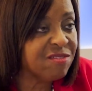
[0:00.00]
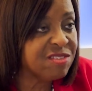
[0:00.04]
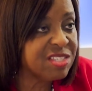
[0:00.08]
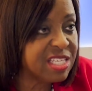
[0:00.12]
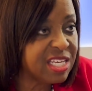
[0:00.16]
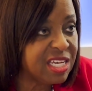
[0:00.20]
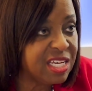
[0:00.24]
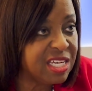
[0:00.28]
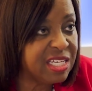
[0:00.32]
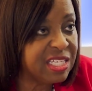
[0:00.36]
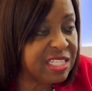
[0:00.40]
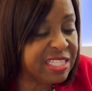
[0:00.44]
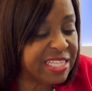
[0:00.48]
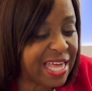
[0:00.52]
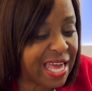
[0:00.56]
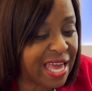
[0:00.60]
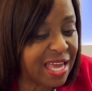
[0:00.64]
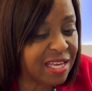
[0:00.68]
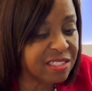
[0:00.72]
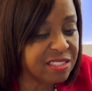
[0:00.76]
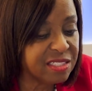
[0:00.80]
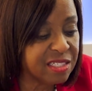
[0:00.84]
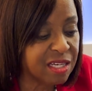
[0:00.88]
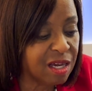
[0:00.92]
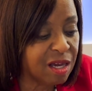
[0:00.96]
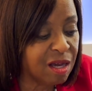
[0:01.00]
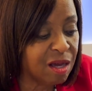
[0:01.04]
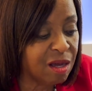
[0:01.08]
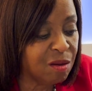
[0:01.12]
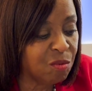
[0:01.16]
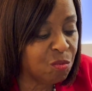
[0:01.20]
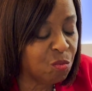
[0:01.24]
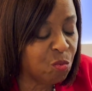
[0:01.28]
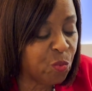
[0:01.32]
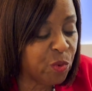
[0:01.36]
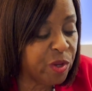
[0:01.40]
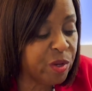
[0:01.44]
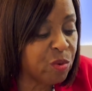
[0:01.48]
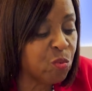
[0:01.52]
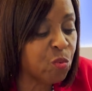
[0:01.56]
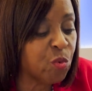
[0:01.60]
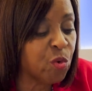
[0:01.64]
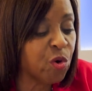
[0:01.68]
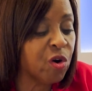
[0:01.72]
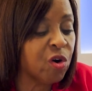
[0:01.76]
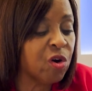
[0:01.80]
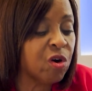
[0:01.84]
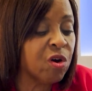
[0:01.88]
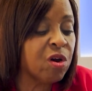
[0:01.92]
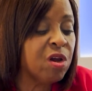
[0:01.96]
seen that
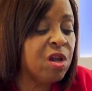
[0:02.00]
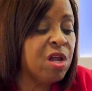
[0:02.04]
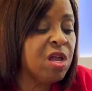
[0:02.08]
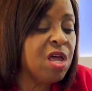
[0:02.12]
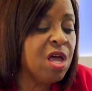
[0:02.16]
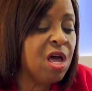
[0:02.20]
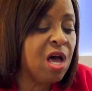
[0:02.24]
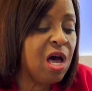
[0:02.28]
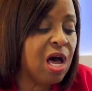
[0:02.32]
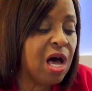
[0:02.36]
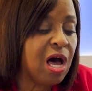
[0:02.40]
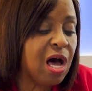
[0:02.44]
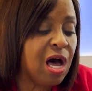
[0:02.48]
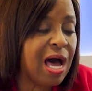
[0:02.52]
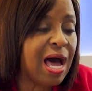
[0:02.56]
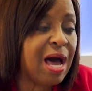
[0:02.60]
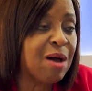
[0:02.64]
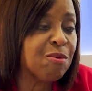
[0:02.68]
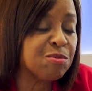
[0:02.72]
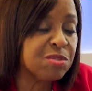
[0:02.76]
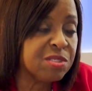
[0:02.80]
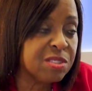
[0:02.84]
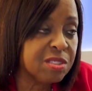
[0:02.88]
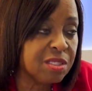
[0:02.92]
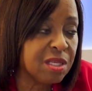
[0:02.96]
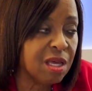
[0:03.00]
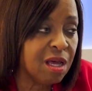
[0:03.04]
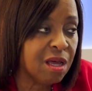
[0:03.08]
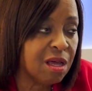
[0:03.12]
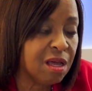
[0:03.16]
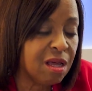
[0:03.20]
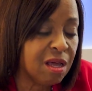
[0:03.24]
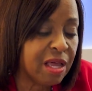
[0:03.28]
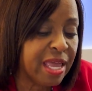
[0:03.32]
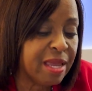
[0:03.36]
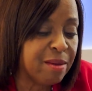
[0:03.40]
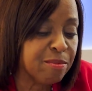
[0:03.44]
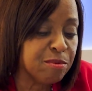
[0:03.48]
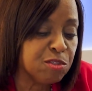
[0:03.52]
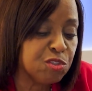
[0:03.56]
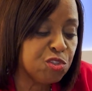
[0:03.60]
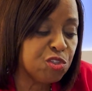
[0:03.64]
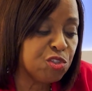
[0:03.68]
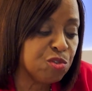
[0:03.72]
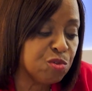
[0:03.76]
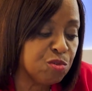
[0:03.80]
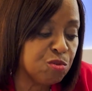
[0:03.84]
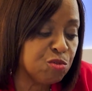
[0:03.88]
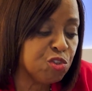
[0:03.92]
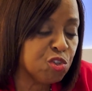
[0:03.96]
I was able
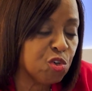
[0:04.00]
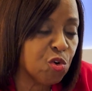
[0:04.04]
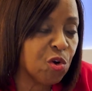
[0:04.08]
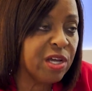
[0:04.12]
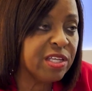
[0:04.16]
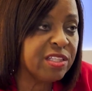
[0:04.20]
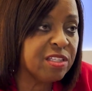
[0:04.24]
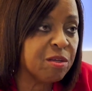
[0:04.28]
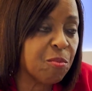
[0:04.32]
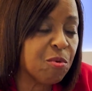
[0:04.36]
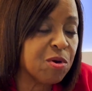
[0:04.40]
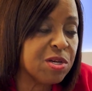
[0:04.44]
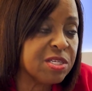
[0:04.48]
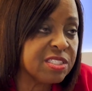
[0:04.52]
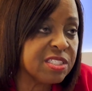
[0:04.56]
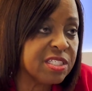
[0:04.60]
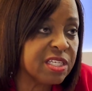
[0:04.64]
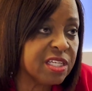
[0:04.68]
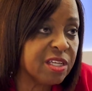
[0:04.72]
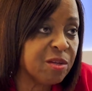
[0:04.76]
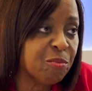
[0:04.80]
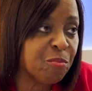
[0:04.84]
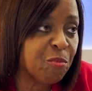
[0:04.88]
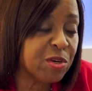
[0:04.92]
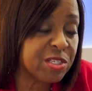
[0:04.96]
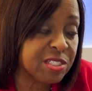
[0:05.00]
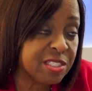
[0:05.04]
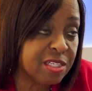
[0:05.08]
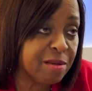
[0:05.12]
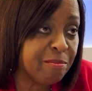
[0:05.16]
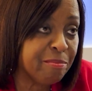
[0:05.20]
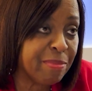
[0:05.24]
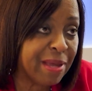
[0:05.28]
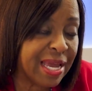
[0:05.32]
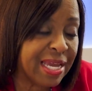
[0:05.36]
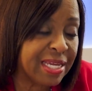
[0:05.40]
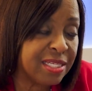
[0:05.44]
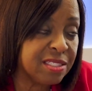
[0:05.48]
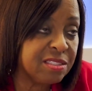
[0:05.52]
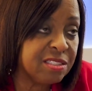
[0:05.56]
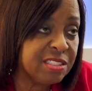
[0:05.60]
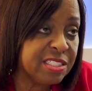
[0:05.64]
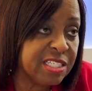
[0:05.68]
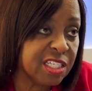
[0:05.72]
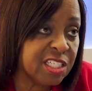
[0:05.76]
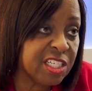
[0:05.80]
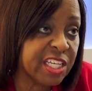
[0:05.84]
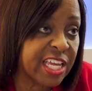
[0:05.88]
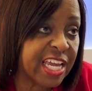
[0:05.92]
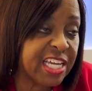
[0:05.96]
to join the President Biden's
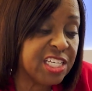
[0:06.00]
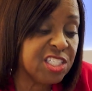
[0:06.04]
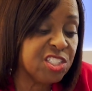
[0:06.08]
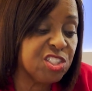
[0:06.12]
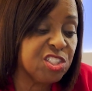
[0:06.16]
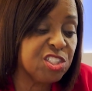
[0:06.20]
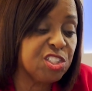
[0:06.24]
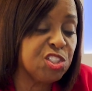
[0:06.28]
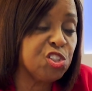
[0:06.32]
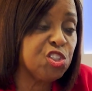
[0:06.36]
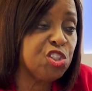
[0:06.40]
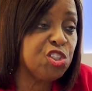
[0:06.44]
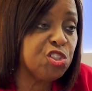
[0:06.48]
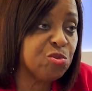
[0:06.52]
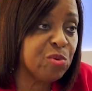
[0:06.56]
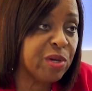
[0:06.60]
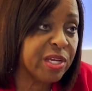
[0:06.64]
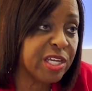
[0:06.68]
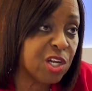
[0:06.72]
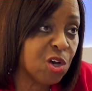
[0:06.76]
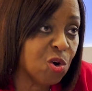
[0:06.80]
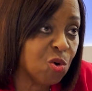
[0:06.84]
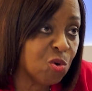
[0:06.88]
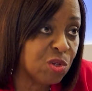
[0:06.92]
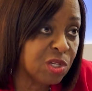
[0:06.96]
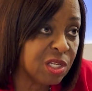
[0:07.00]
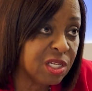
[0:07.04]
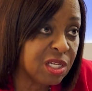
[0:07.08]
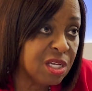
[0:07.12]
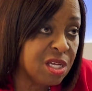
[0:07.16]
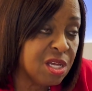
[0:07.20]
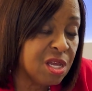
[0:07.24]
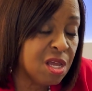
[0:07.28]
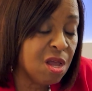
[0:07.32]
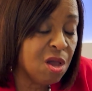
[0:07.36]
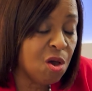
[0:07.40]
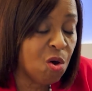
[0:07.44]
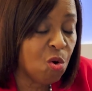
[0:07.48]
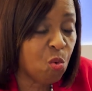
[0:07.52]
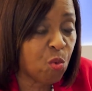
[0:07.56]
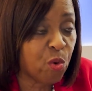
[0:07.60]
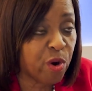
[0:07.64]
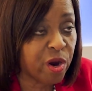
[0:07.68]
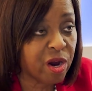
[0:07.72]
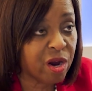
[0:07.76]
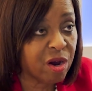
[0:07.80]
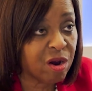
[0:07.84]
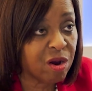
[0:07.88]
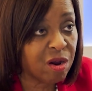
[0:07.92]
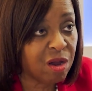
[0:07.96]
delegation to Angola,
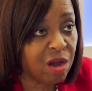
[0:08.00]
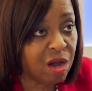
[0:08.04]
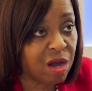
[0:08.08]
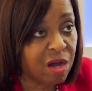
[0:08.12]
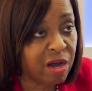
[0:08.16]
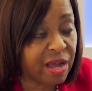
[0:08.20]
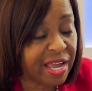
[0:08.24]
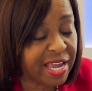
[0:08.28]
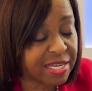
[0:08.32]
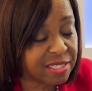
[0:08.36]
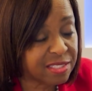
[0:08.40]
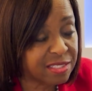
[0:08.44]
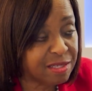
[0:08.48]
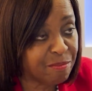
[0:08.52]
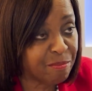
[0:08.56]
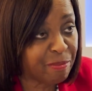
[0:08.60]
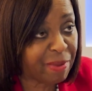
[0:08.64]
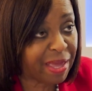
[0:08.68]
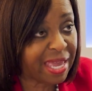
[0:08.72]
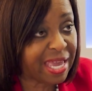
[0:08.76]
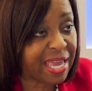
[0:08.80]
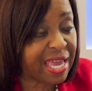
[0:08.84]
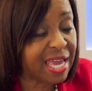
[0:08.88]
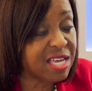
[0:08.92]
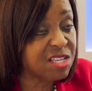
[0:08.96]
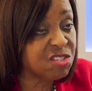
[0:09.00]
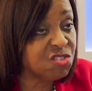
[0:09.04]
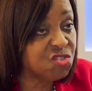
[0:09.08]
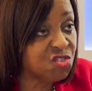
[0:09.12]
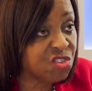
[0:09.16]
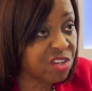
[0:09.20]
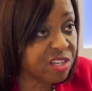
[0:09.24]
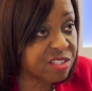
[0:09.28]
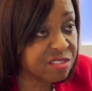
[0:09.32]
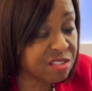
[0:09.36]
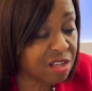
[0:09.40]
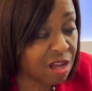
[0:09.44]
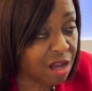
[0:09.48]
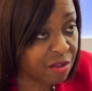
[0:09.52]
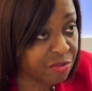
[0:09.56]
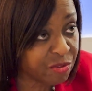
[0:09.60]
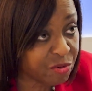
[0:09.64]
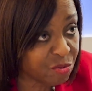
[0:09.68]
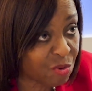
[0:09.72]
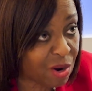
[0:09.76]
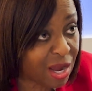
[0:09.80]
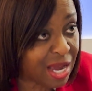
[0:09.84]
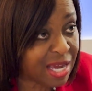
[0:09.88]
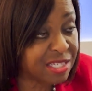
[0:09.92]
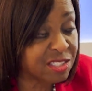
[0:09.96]
where EXIM Bank has just
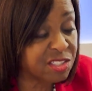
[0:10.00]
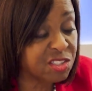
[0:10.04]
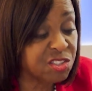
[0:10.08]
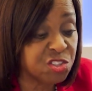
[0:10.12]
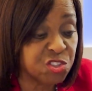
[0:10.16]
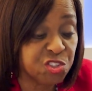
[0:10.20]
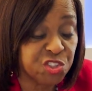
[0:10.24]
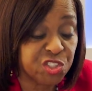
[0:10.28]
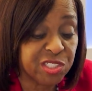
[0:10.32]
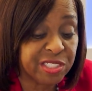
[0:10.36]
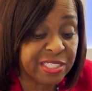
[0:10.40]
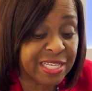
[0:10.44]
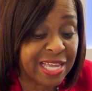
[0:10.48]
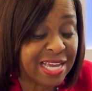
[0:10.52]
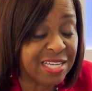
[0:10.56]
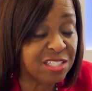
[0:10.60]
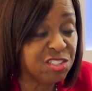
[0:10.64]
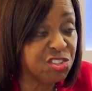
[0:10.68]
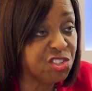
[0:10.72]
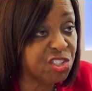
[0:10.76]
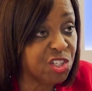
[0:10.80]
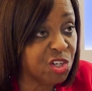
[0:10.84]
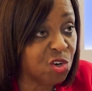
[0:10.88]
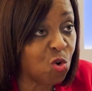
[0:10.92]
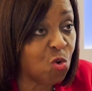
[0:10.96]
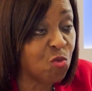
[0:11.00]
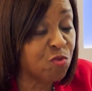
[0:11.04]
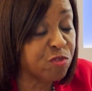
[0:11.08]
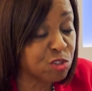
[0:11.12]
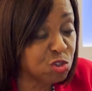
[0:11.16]
authorized this last year over